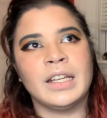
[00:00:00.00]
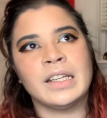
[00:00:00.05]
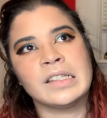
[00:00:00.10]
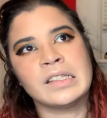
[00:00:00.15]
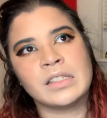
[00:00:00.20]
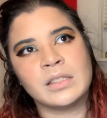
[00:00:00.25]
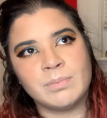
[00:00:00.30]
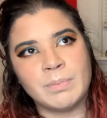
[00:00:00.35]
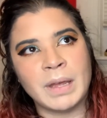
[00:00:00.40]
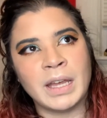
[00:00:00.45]

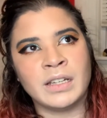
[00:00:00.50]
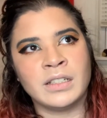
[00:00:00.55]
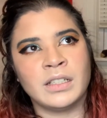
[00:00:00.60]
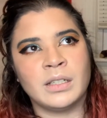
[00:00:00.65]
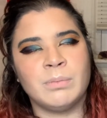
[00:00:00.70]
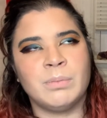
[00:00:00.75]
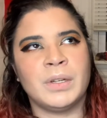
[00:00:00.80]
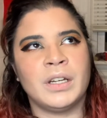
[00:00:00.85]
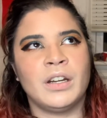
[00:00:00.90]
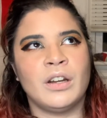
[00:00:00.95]
expect
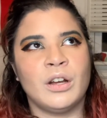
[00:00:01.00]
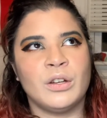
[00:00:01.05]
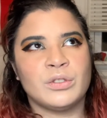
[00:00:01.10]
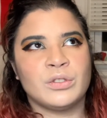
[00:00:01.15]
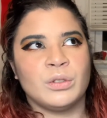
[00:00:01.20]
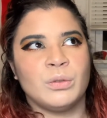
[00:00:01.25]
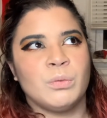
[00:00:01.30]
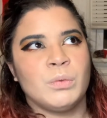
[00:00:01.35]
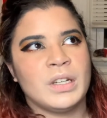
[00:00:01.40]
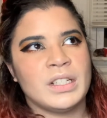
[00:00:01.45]
it, but it
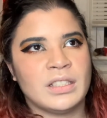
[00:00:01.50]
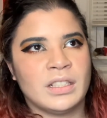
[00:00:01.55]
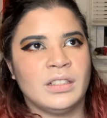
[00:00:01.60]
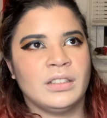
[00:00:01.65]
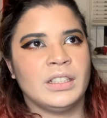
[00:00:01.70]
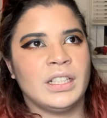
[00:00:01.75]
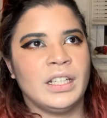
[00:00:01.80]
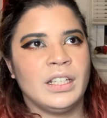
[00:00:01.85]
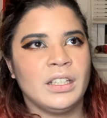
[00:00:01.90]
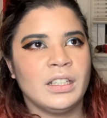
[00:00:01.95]
also
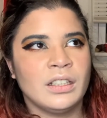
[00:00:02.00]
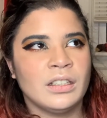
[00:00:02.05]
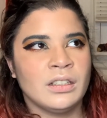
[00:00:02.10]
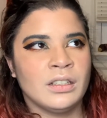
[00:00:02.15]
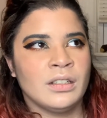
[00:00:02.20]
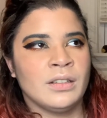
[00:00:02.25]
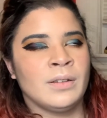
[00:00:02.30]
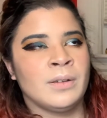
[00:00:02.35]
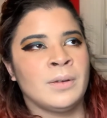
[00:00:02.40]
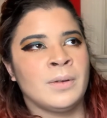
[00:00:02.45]
wasn't like
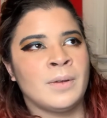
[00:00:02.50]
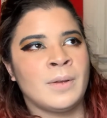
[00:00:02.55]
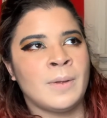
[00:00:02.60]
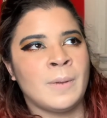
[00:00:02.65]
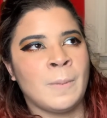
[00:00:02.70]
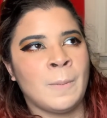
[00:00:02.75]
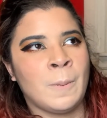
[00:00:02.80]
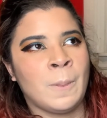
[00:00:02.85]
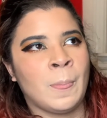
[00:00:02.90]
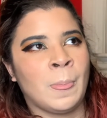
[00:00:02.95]

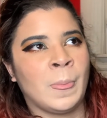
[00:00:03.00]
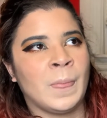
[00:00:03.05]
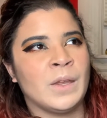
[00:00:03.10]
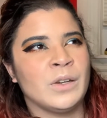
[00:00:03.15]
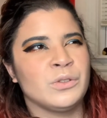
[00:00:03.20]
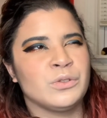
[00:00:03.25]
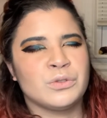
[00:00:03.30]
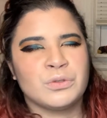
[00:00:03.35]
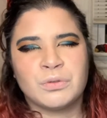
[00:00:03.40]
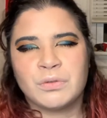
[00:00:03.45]

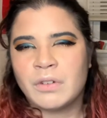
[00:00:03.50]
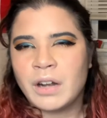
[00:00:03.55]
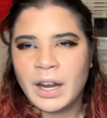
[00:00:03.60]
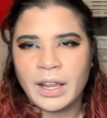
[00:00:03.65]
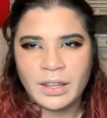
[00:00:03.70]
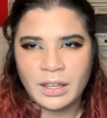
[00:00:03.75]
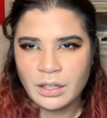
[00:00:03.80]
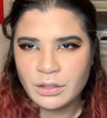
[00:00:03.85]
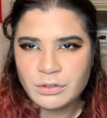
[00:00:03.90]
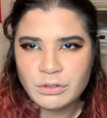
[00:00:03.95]

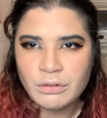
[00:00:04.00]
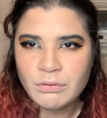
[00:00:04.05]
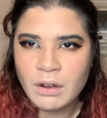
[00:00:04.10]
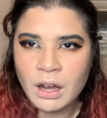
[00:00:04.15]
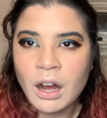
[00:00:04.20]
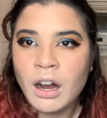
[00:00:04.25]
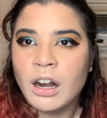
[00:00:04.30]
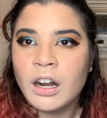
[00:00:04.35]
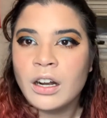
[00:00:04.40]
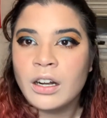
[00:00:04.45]
trying too
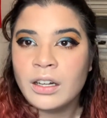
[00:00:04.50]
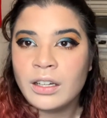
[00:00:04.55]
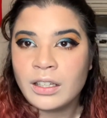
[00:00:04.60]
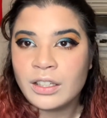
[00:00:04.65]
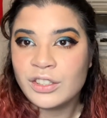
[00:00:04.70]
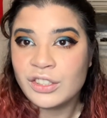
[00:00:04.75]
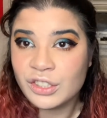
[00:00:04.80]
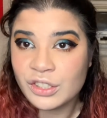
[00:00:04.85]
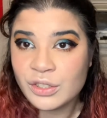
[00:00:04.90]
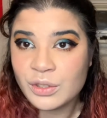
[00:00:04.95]
hard.
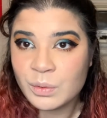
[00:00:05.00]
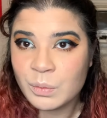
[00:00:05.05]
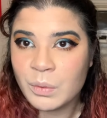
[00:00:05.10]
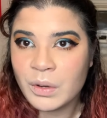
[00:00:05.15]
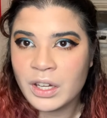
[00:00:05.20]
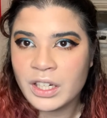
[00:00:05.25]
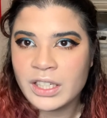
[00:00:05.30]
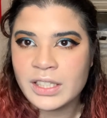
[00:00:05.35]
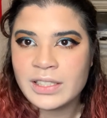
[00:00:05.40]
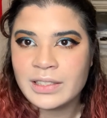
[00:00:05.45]
It just
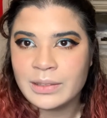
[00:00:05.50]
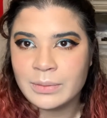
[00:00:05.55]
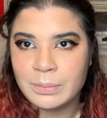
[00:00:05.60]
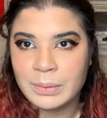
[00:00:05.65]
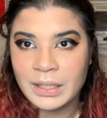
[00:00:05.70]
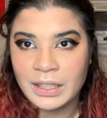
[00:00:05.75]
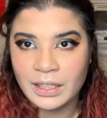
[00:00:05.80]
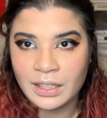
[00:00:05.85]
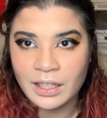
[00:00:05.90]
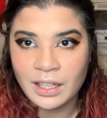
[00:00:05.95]
wanted to
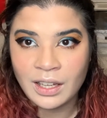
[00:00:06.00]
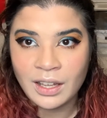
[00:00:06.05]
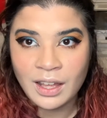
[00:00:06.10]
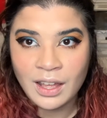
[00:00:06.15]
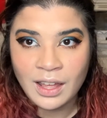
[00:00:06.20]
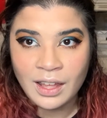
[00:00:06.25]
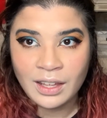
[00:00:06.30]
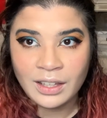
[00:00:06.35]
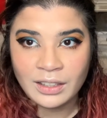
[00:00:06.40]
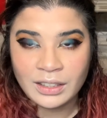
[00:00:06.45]
be
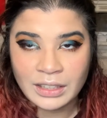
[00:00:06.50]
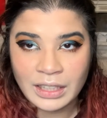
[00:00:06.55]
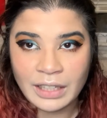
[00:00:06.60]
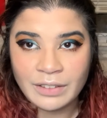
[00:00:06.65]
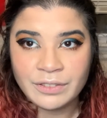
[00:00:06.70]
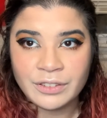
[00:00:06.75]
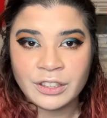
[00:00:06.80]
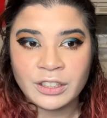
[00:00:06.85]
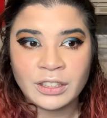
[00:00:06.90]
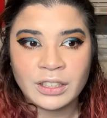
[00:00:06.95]

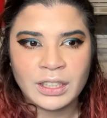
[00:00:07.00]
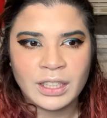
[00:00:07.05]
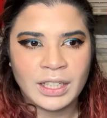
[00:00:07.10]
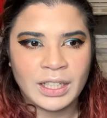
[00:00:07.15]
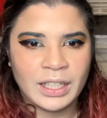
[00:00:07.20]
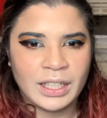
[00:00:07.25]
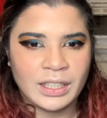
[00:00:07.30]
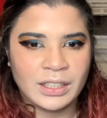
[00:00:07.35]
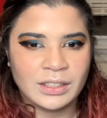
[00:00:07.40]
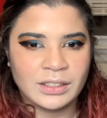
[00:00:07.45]
clever,
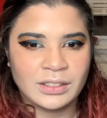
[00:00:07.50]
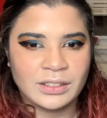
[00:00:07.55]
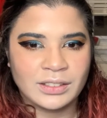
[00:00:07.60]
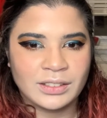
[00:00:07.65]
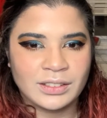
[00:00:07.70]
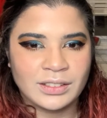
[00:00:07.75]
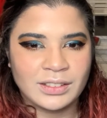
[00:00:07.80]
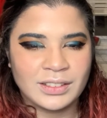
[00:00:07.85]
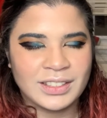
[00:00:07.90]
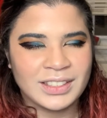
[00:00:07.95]
and
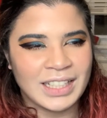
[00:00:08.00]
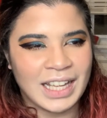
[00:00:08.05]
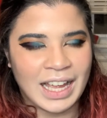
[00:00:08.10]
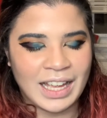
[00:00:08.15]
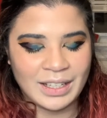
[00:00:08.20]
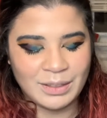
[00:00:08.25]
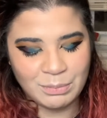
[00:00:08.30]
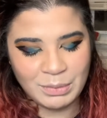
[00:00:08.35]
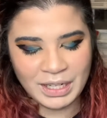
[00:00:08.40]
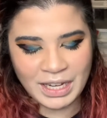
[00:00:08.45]

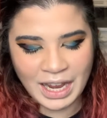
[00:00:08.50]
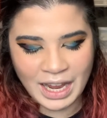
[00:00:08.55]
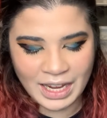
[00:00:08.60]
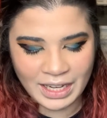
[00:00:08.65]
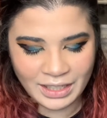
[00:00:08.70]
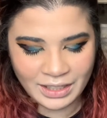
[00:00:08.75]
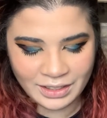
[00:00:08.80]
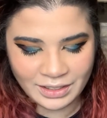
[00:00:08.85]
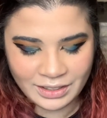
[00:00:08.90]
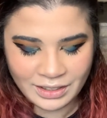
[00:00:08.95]
I mean,
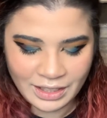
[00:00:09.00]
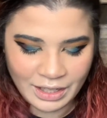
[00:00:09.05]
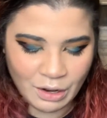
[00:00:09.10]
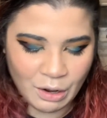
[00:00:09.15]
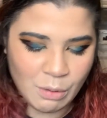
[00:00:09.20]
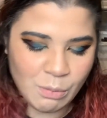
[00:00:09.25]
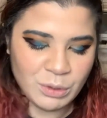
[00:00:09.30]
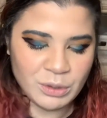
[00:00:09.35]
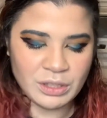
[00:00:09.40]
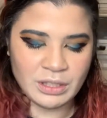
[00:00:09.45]
I
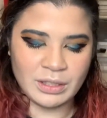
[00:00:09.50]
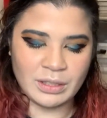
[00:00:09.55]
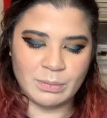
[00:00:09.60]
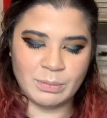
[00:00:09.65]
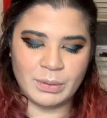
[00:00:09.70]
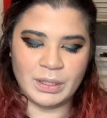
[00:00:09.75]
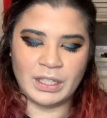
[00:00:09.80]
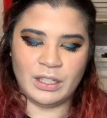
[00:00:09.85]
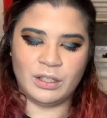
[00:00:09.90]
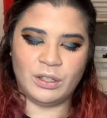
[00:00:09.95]
almost a
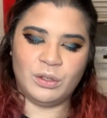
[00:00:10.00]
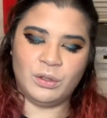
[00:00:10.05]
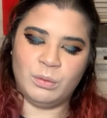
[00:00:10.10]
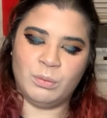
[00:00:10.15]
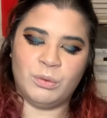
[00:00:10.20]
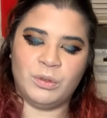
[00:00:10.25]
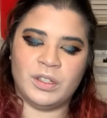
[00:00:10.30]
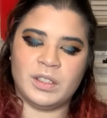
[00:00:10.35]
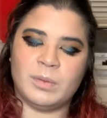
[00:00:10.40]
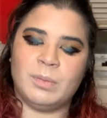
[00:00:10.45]
bit
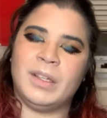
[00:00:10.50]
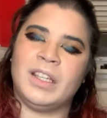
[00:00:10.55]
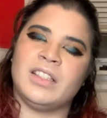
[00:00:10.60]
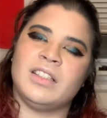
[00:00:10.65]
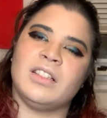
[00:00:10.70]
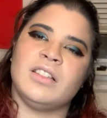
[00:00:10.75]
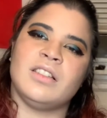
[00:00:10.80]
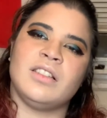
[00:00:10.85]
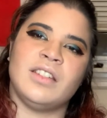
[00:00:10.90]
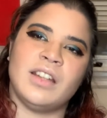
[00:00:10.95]
humorous
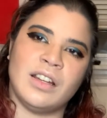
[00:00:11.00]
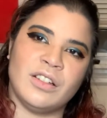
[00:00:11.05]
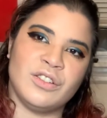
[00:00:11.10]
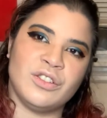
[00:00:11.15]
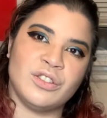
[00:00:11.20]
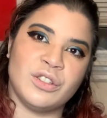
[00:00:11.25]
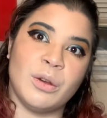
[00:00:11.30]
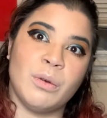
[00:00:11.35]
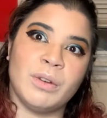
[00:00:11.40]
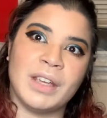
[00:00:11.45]
because it's done
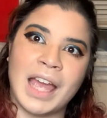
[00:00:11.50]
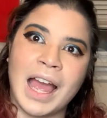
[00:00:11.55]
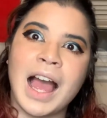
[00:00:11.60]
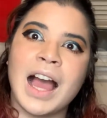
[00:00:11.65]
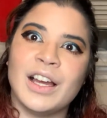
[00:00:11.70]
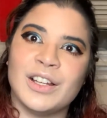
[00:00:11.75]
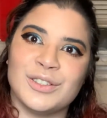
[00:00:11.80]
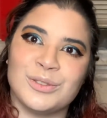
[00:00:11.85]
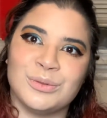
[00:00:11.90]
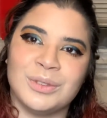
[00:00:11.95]
so
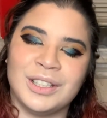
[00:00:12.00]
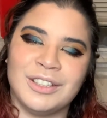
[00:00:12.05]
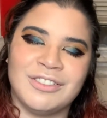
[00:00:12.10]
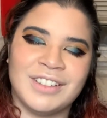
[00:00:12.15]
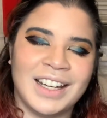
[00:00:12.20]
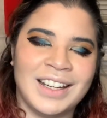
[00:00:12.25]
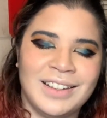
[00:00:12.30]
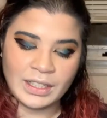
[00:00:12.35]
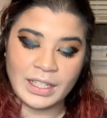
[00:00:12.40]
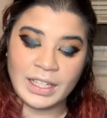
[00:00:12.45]
casually,
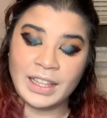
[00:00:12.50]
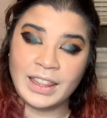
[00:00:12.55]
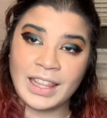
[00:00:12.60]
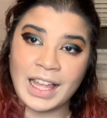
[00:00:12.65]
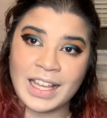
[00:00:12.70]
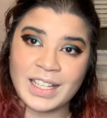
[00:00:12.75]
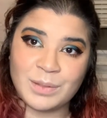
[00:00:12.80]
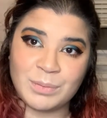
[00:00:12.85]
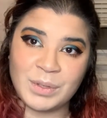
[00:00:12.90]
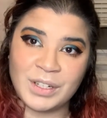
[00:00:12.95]
right?
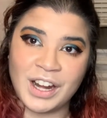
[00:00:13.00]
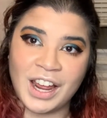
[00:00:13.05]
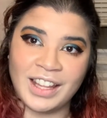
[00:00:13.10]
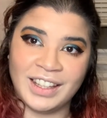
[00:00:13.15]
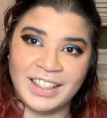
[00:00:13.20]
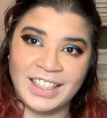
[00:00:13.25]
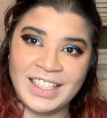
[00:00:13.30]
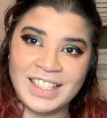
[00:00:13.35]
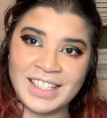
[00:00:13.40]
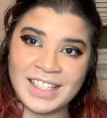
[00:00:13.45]
Last but
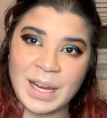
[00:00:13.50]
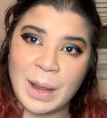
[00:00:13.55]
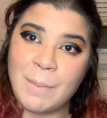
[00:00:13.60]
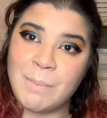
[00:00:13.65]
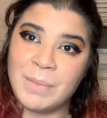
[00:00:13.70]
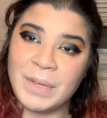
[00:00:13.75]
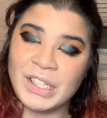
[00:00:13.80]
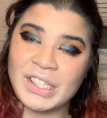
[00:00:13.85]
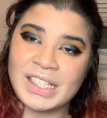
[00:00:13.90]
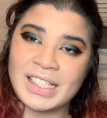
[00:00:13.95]
not least,
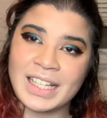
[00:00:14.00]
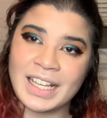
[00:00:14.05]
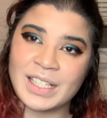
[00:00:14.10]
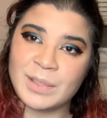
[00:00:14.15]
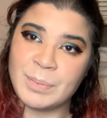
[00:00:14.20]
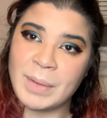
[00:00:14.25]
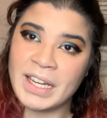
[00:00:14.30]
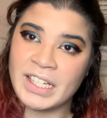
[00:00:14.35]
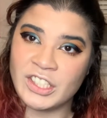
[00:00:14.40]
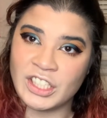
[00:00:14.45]

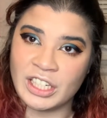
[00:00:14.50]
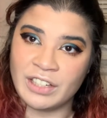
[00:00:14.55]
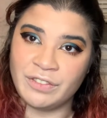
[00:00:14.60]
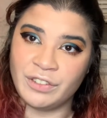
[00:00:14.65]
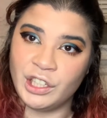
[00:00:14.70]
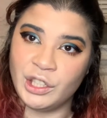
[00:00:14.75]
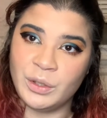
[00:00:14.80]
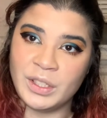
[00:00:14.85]
Middlesex by Geoffrey